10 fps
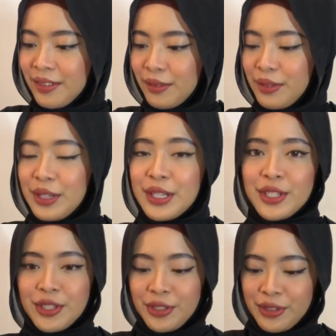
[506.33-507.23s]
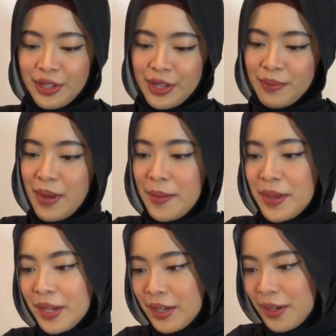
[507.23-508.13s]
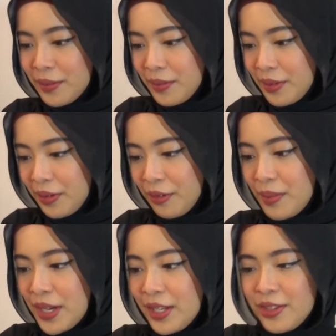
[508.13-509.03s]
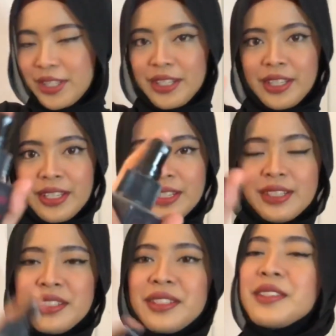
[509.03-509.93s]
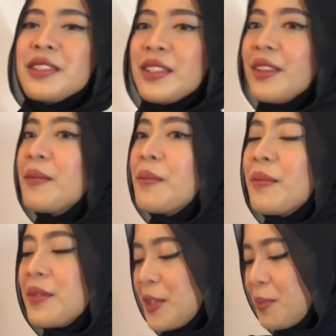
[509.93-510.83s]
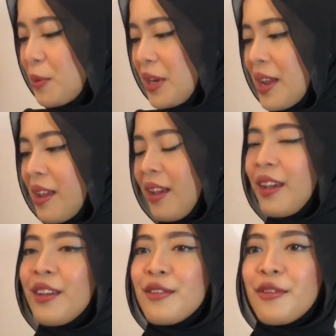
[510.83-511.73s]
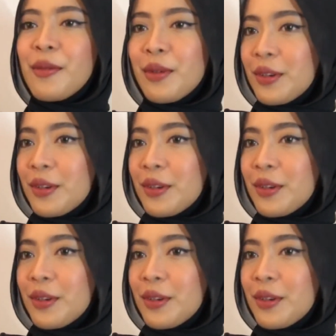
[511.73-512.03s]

finish my makeup off by using this spray from.